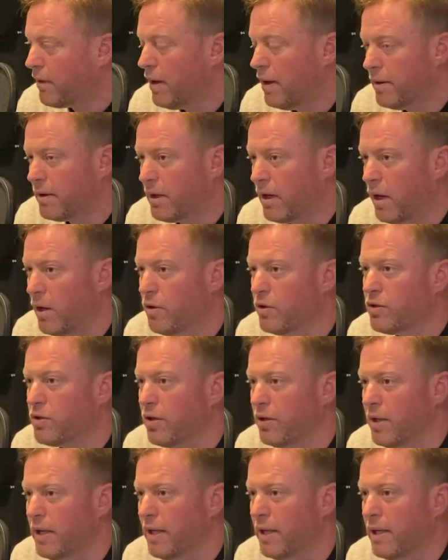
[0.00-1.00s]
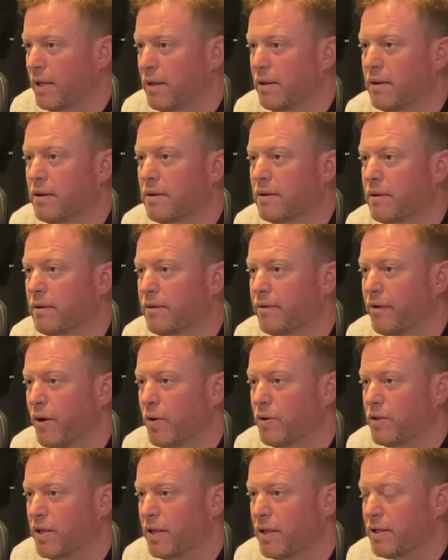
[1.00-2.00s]
Close to the
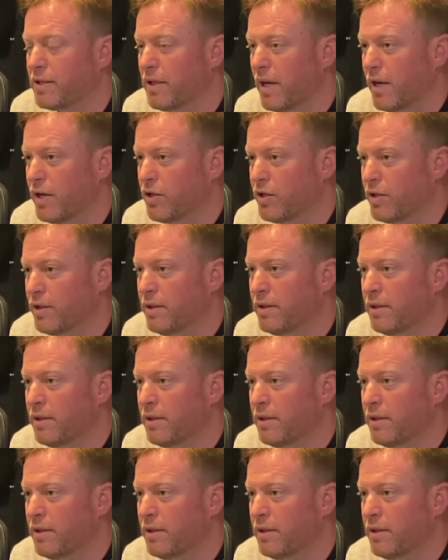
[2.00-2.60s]
voting station.